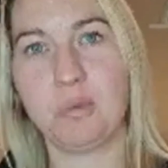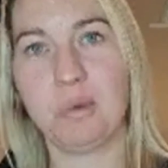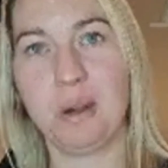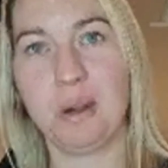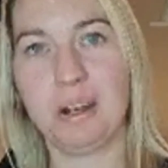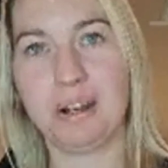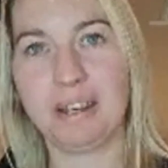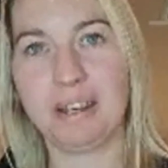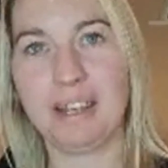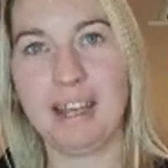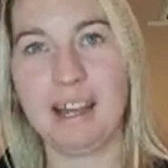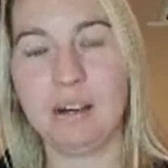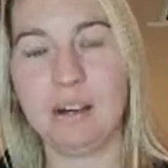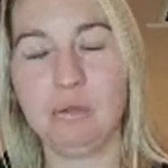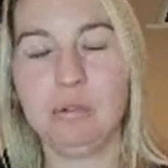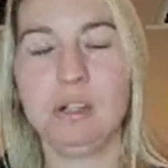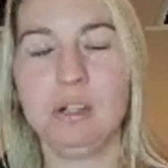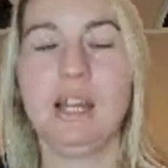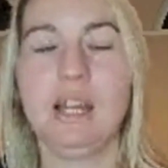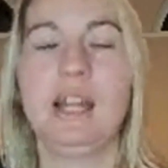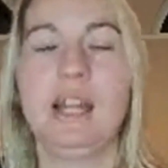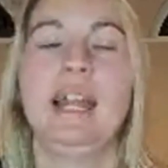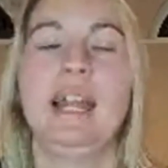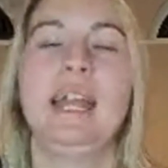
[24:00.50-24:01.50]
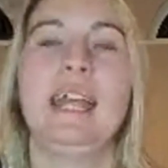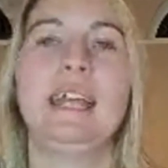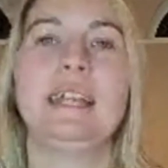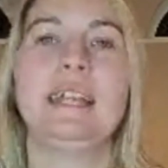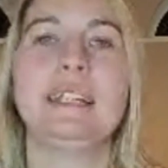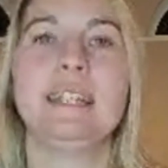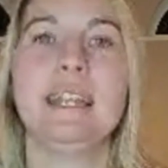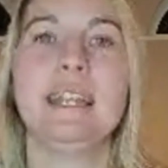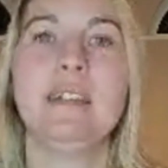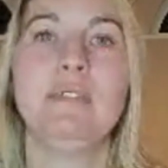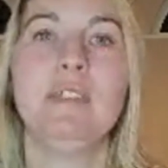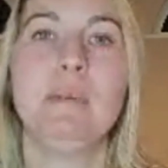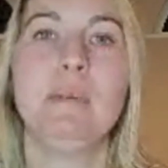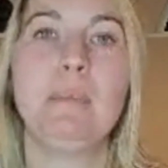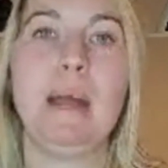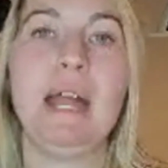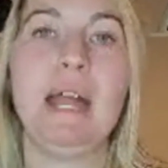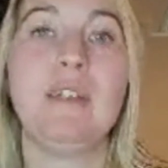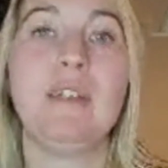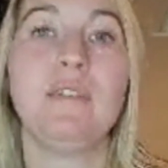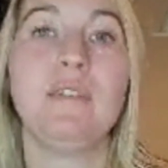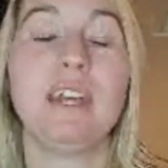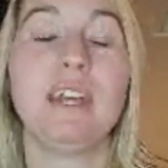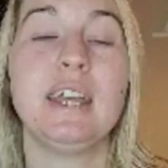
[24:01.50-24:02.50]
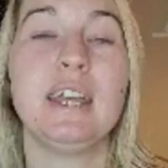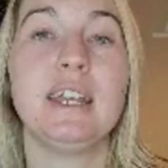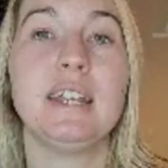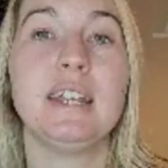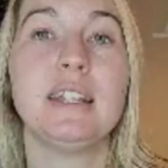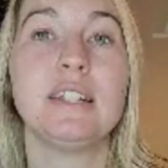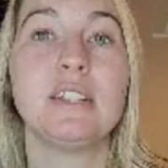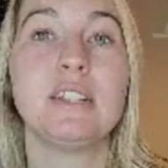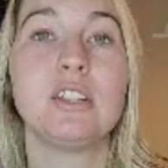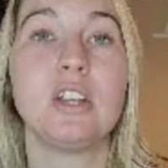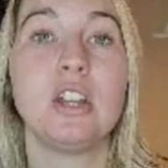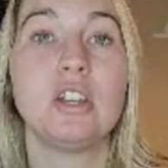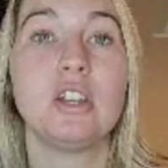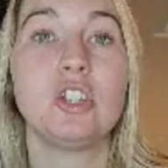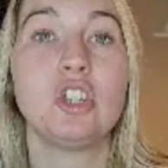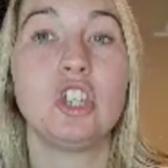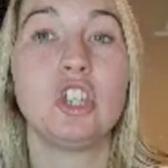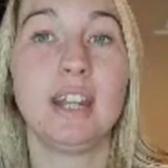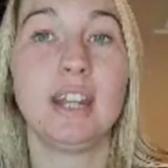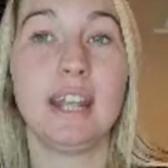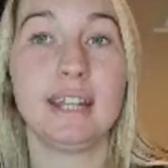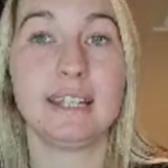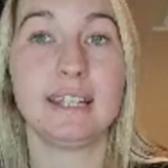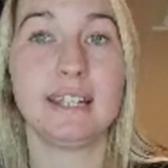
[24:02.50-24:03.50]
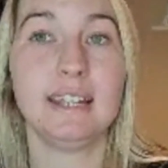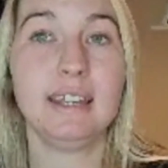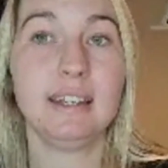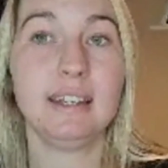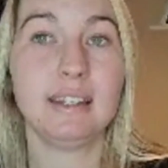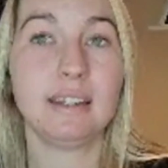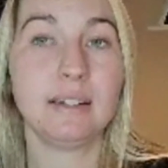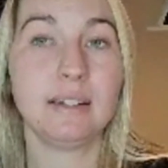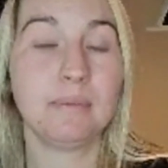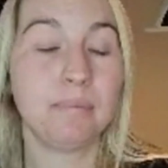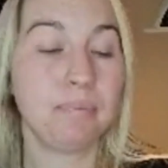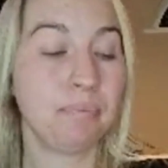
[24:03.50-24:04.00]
work out, is if the behaviour is genetic,